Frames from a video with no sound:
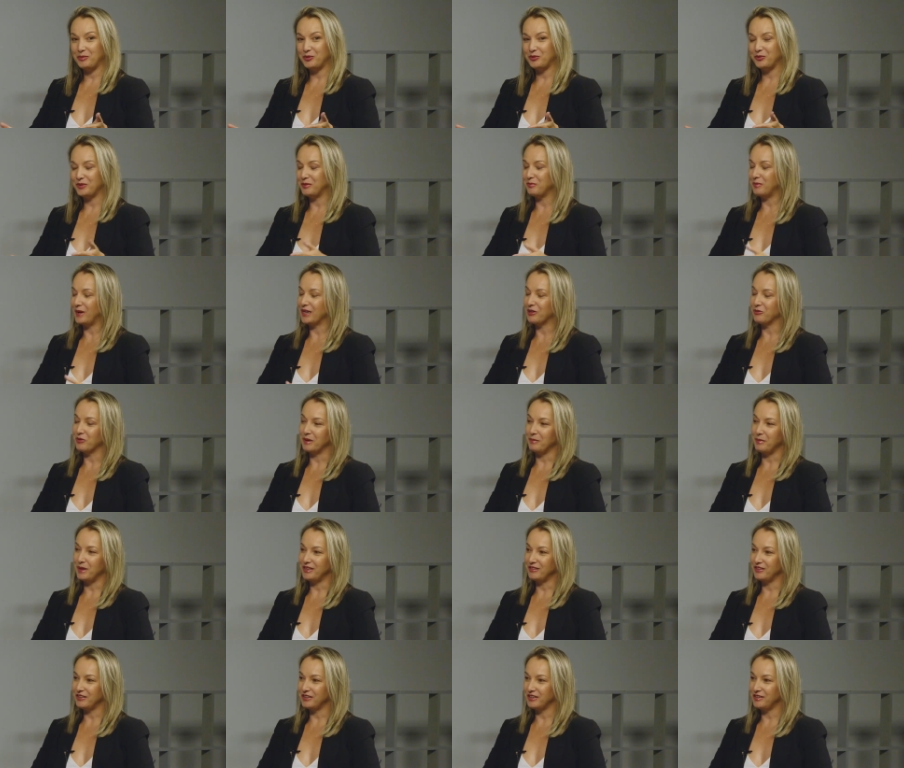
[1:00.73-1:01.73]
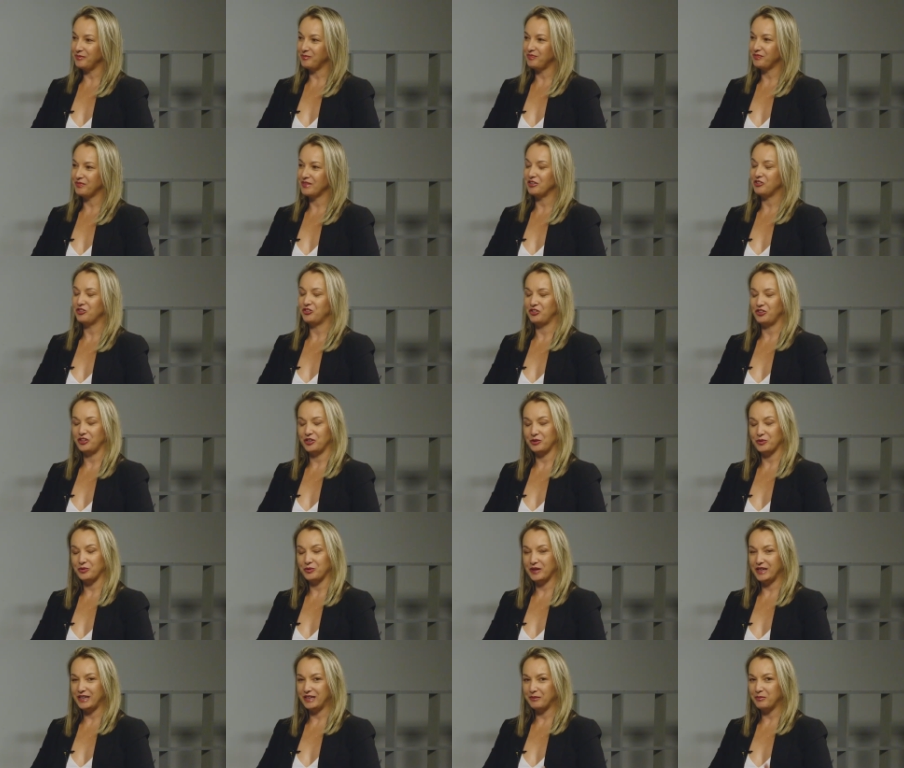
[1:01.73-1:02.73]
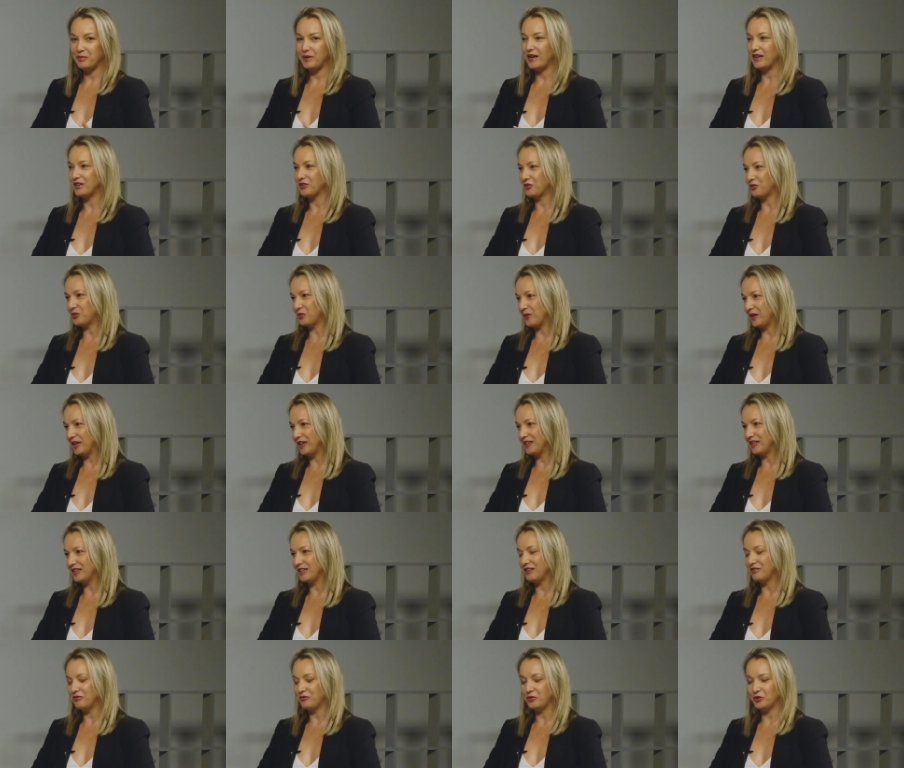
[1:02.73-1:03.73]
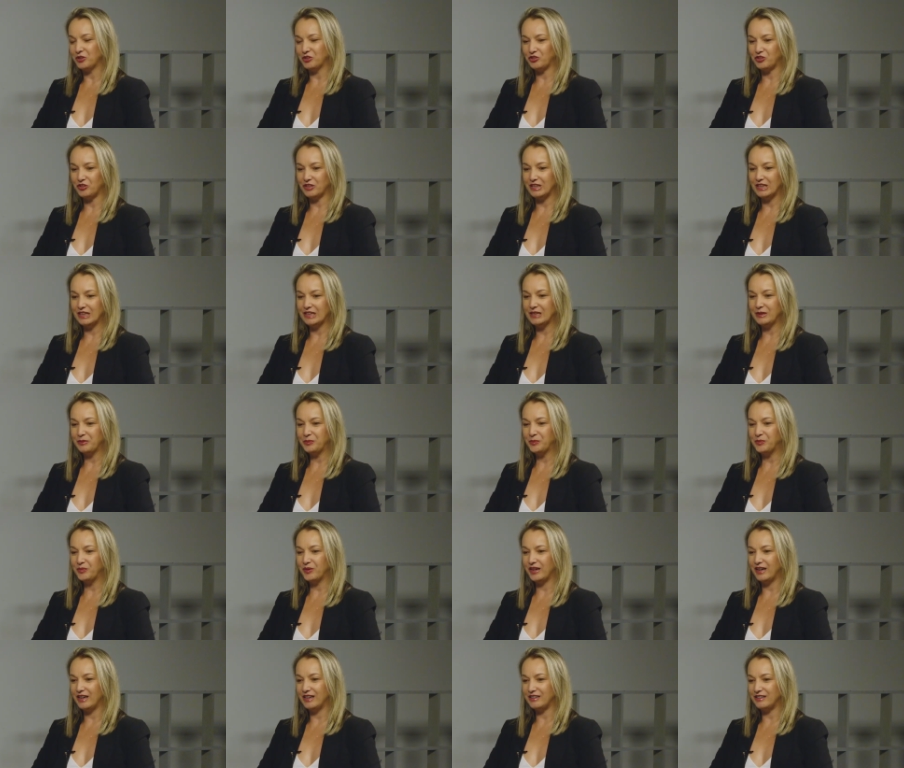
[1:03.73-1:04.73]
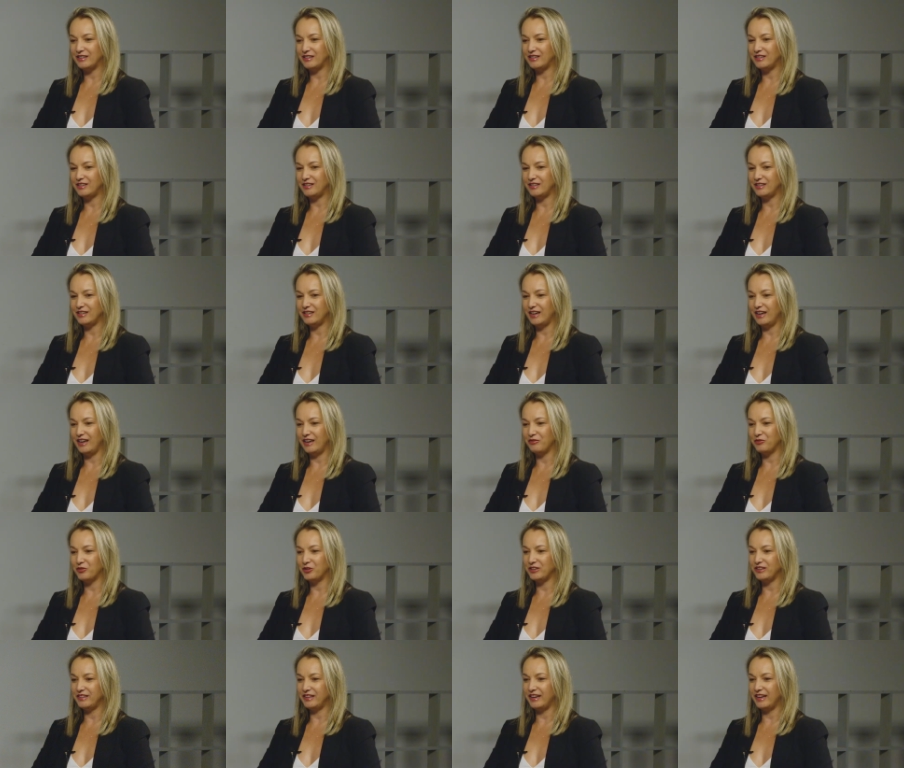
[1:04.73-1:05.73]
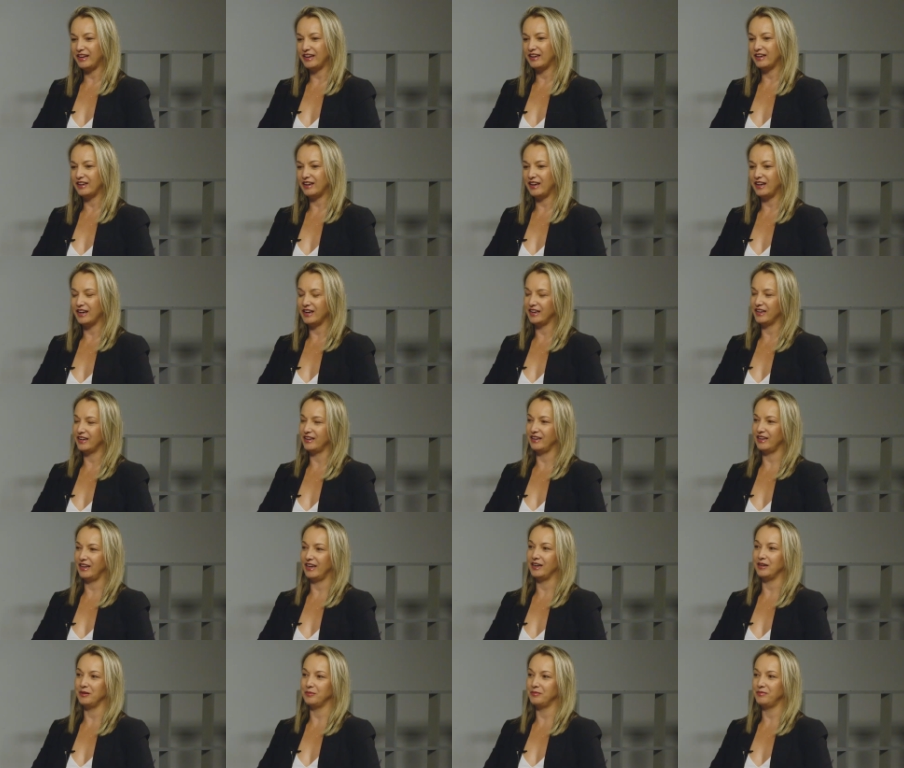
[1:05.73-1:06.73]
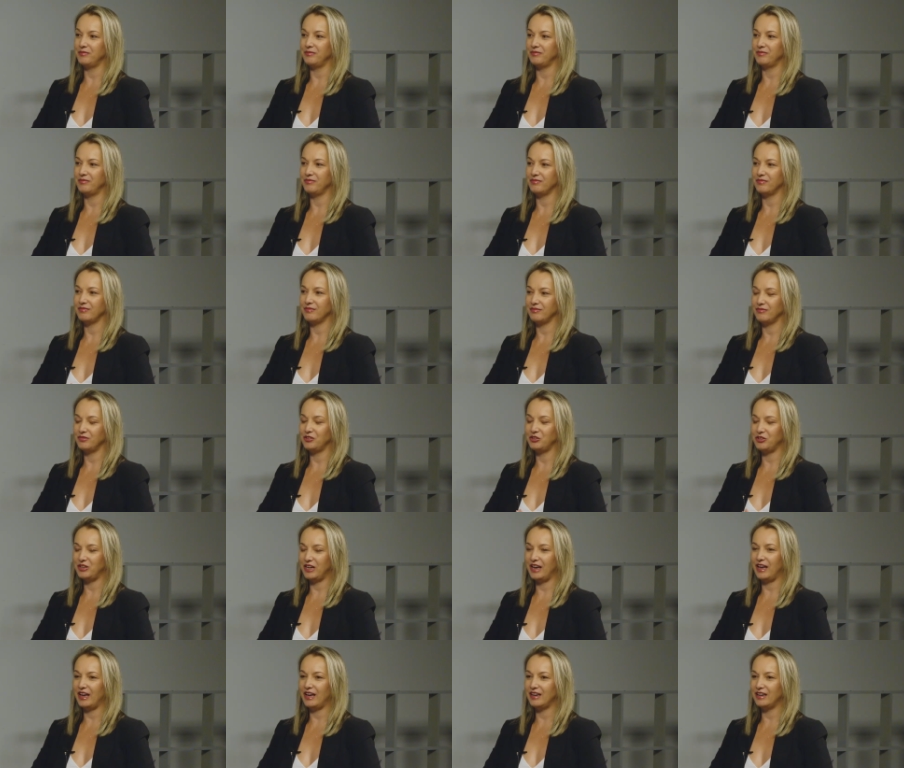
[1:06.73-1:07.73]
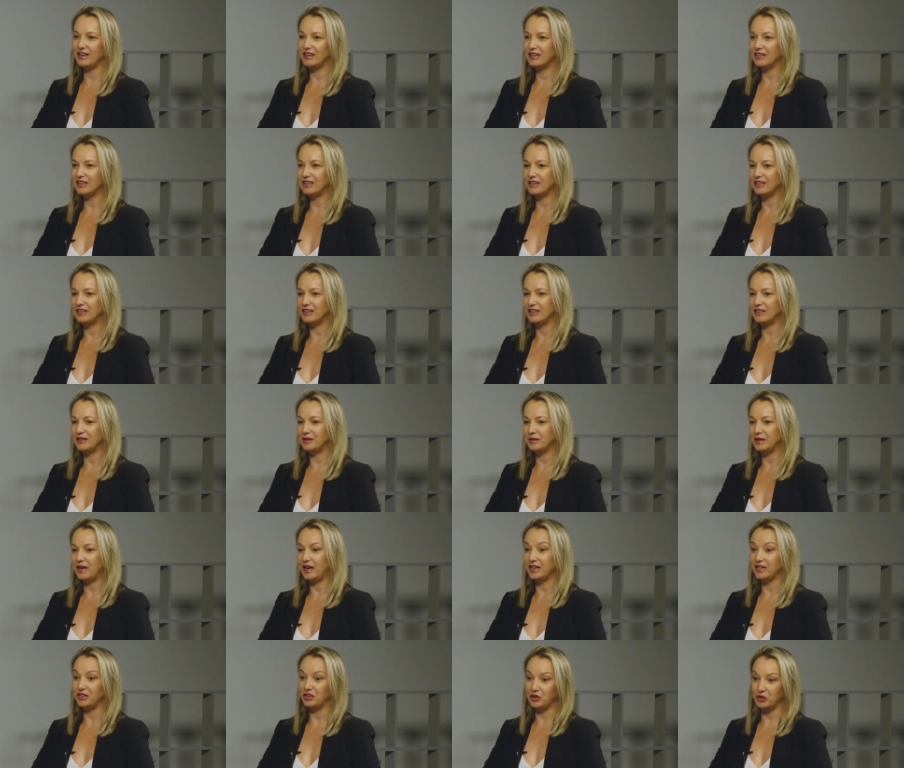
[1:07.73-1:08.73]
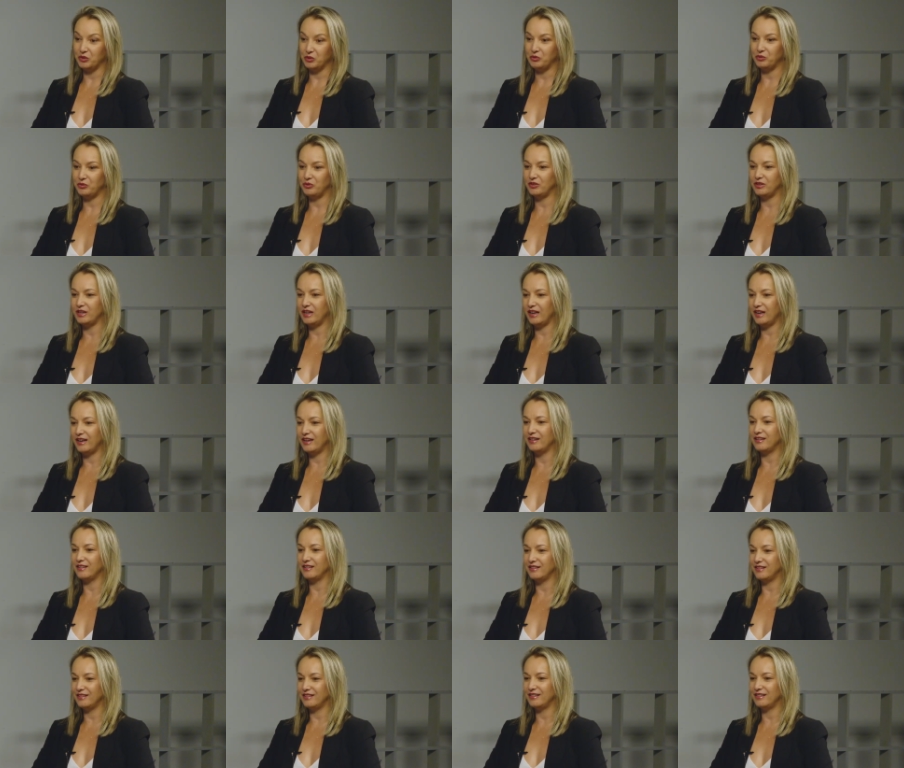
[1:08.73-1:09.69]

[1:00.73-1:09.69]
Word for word: with my grandmother. She already passed away, unfortunately, but everything I am today, I know today,